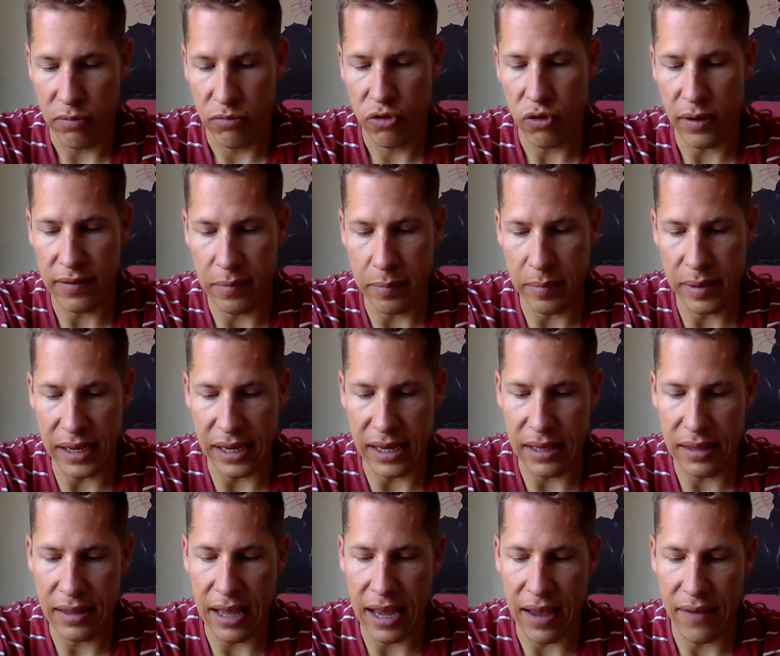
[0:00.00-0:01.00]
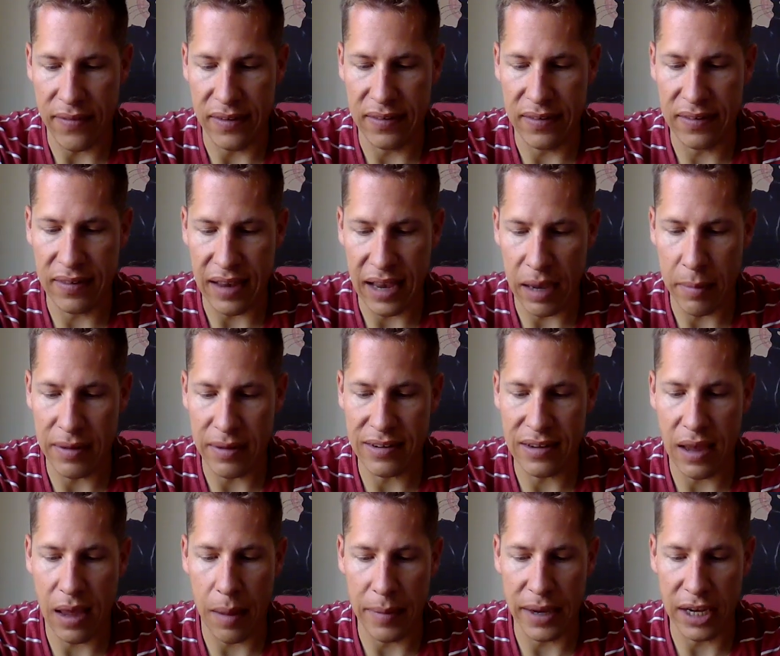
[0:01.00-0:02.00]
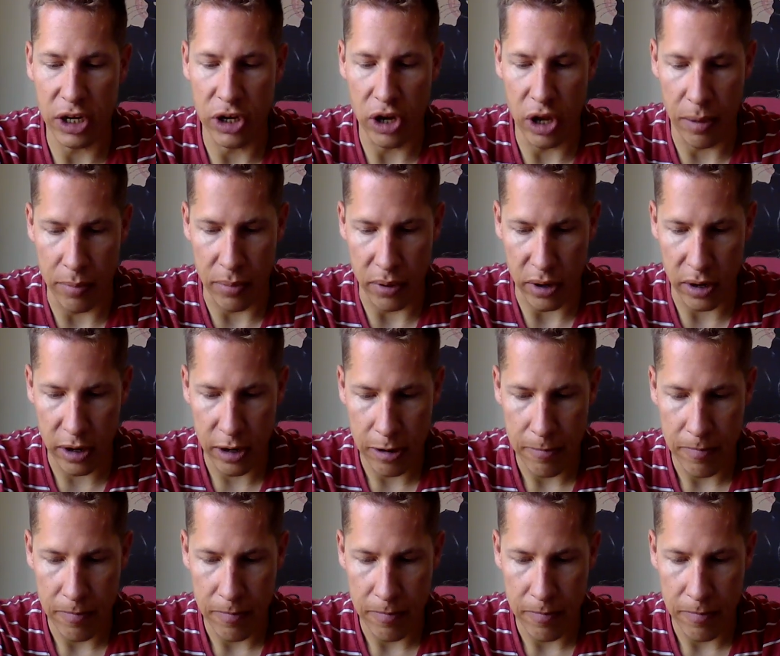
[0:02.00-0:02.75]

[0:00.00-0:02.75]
choice B, they have the same atomic number.